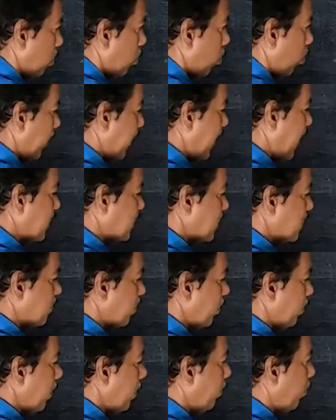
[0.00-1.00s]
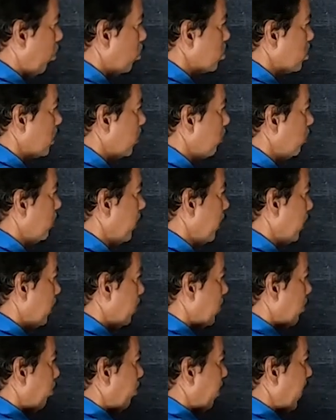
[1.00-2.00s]
Y-axis will be positive 3.
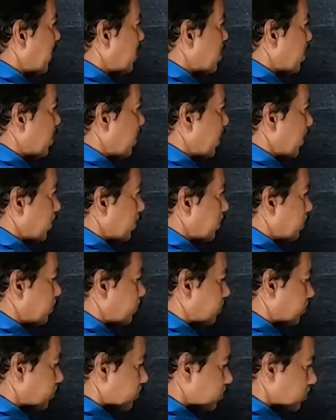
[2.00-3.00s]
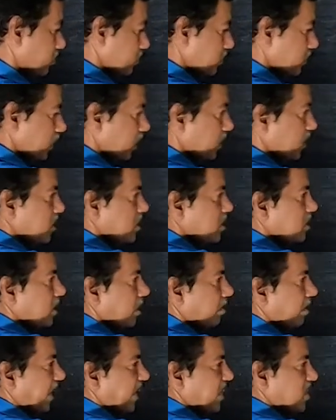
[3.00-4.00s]
Place it here. This is the
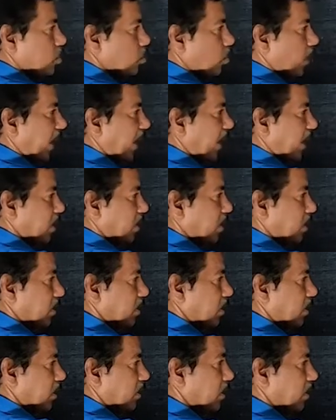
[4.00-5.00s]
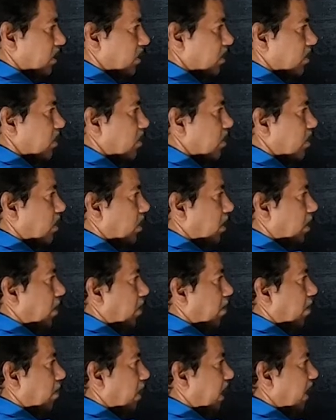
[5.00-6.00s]
place where
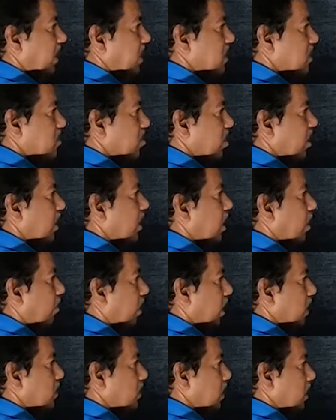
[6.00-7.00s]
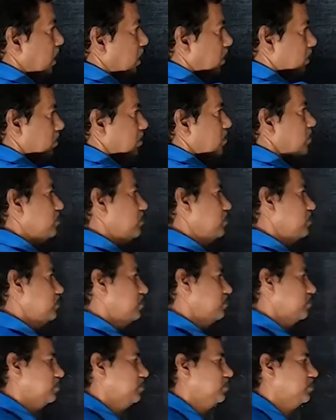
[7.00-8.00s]
minus 3, 3.
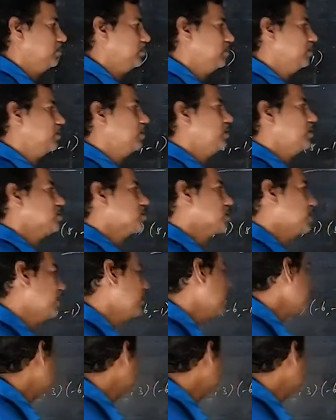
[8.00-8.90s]
It's clear?